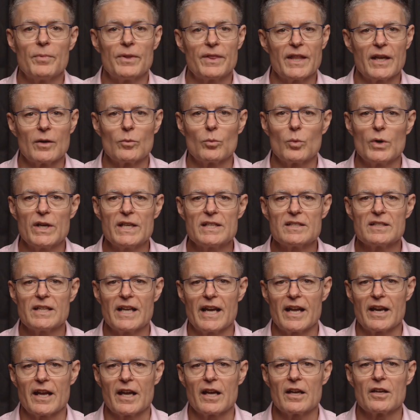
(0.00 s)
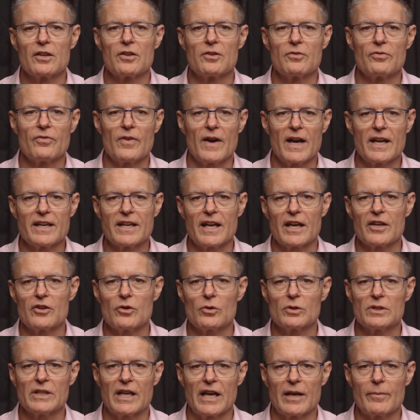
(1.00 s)
but then weeks later, you find out
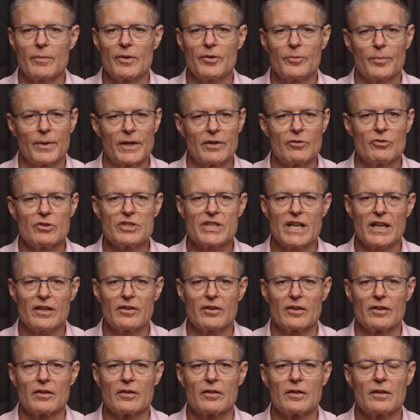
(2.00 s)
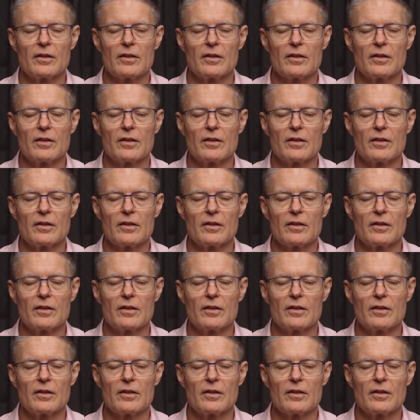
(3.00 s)
your claim has been rejected.